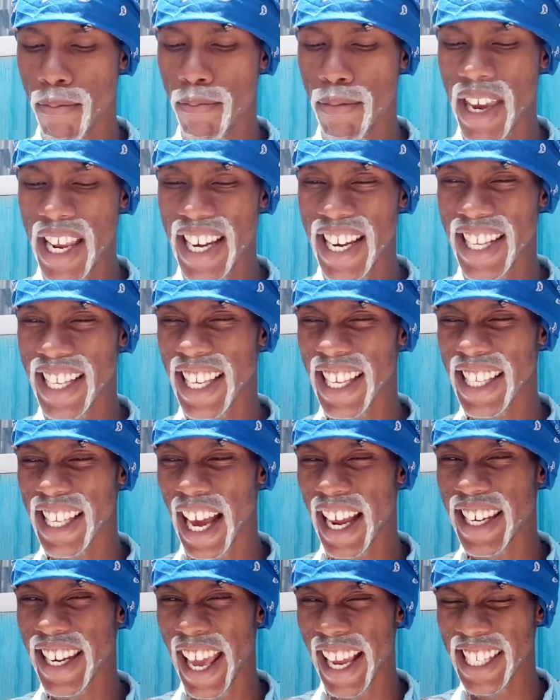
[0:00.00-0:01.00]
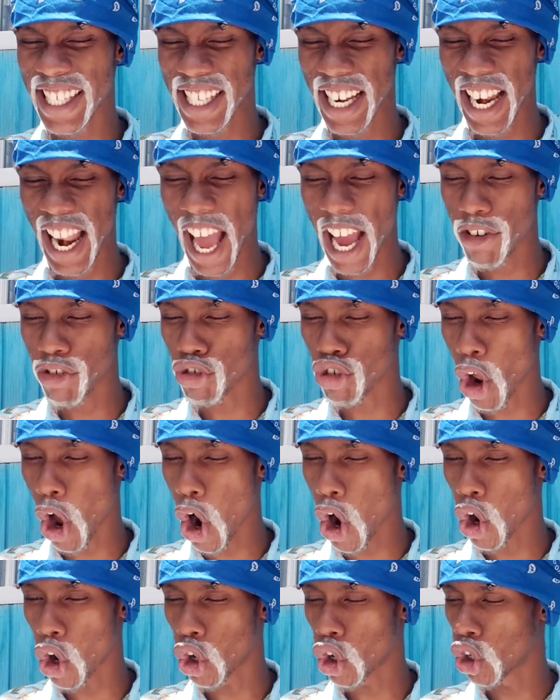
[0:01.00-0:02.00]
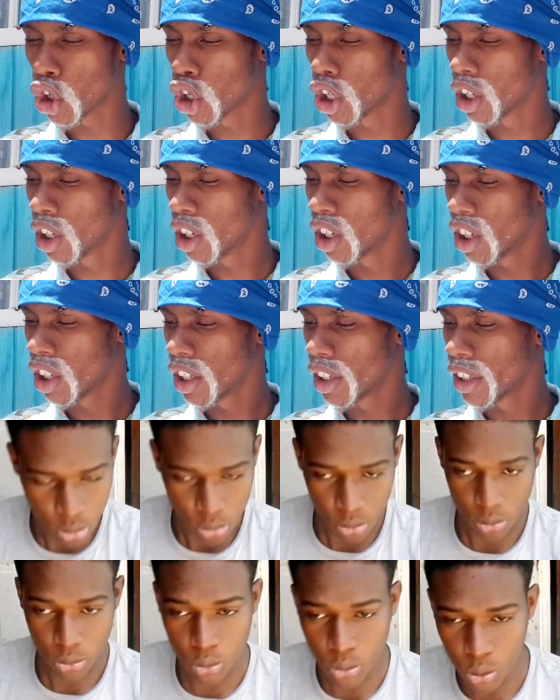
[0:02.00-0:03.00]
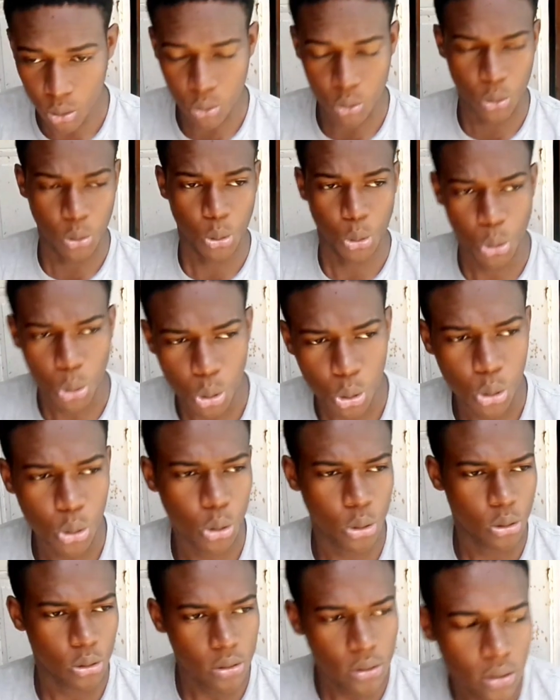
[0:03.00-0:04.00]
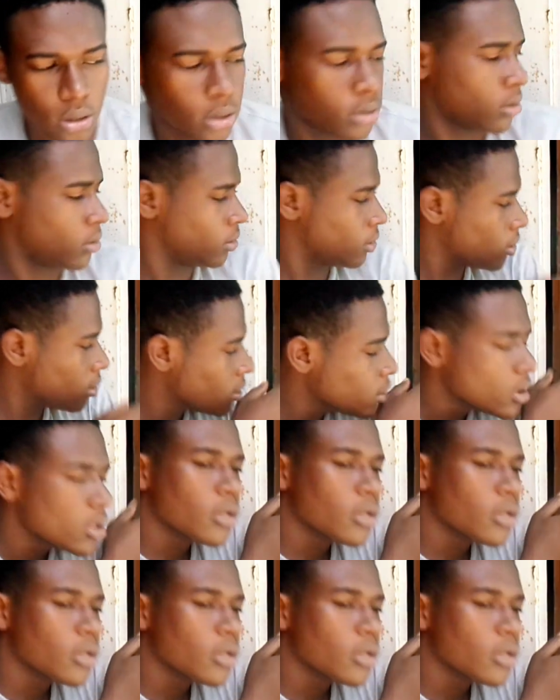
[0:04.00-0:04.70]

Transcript: minute is a next lockdown. Eh? I be a thing I go on in